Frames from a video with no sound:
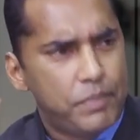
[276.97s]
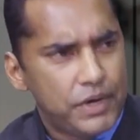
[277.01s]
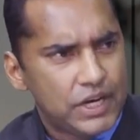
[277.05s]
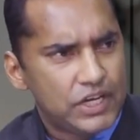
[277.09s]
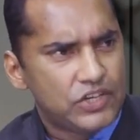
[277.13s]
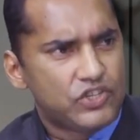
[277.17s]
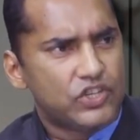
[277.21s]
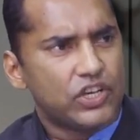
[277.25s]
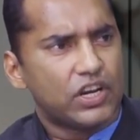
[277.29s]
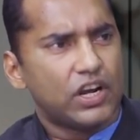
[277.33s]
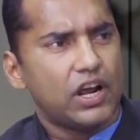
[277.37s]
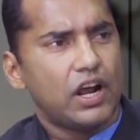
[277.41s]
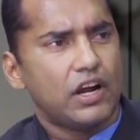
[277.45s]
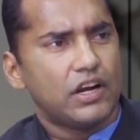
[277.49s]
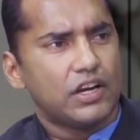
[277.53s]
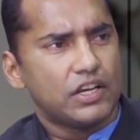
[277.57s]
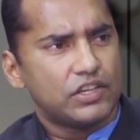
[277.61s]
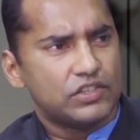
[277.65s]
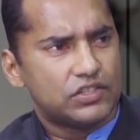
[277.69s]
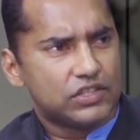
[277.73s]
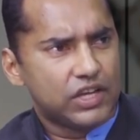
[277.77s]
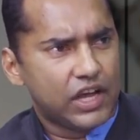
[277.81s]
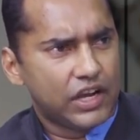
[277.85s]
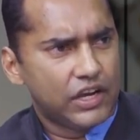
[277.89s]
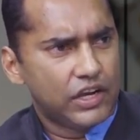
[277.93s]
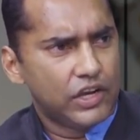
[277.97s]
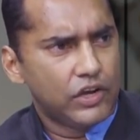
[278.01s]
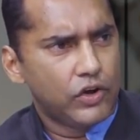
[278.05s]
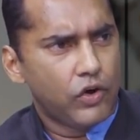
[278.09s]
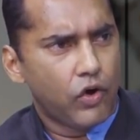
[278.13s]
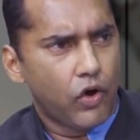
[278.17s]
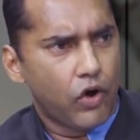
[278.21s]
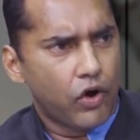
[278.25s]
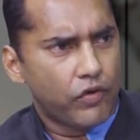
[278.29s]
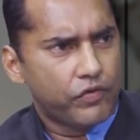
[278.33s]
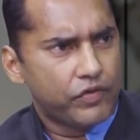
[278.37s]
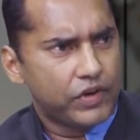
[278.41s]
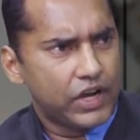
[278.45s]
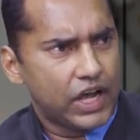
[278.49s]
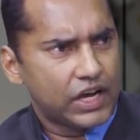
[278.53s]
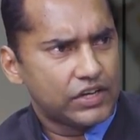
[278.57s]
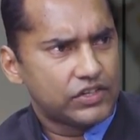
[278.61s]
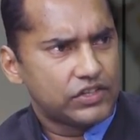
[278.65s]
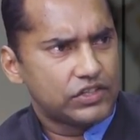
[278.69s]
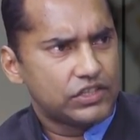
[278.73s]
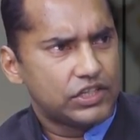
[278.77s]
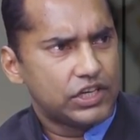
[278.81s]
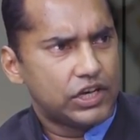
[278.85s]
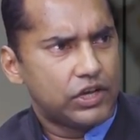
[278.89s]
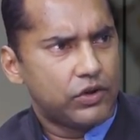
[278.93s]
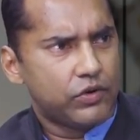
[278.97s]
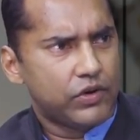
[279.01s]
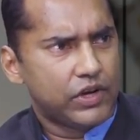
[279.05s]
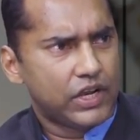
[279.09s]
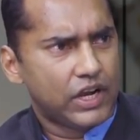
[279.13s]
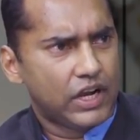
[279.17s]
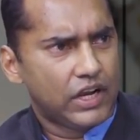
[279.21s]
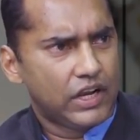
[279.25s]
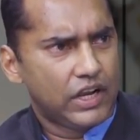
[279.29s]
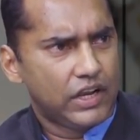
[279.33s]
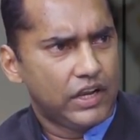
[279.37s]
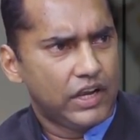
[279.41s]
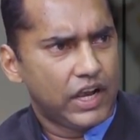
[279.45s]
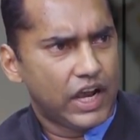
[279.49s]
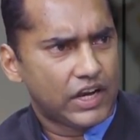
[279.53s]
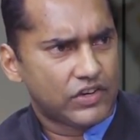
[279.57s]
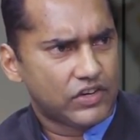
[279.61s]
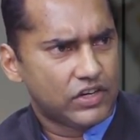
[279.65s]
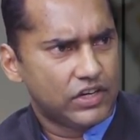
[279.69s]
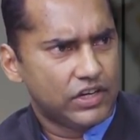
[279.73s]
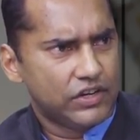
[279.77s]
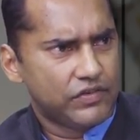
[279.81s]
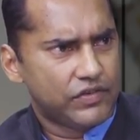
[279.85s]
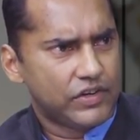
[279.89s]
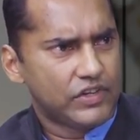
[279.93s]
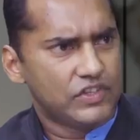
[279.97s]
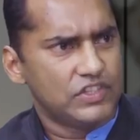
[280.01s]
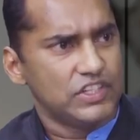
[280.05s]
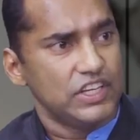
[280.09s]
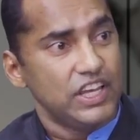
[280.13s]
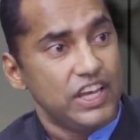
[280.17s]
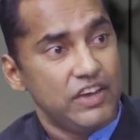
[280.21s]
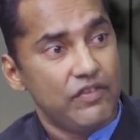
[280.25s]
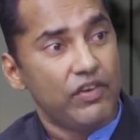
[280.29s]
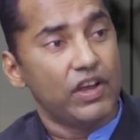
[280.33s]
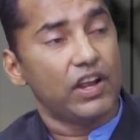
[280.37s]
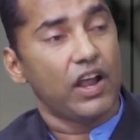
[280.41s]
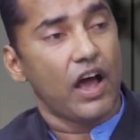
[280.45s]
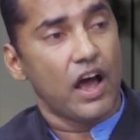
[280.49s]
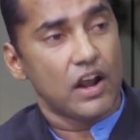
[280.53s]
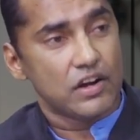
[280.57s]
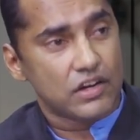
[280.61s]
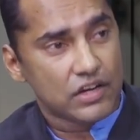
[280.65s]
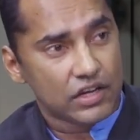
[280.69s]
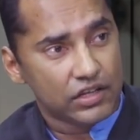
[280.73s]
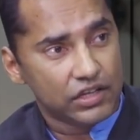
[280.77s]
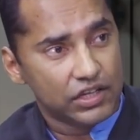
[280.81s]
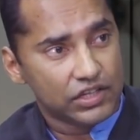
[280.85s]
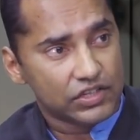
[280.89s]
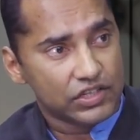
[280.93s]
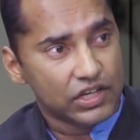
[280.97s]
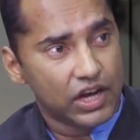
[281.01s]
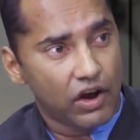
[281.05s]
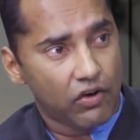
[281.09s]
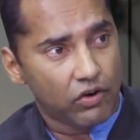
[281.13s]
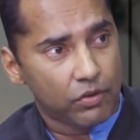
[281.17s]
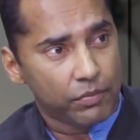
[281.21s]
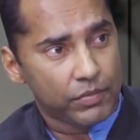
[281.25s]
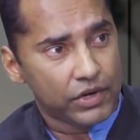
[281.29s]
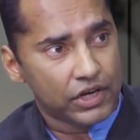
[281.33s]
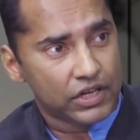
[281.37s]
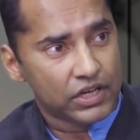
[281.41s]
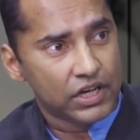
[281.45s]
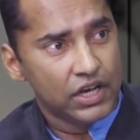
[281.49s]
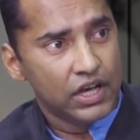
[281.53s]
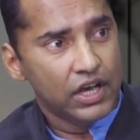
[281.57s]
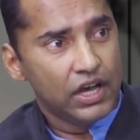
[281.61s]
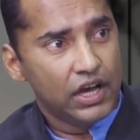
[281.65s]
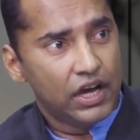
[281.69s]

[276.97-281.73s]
picture understanding of national security and national defense, even under this government.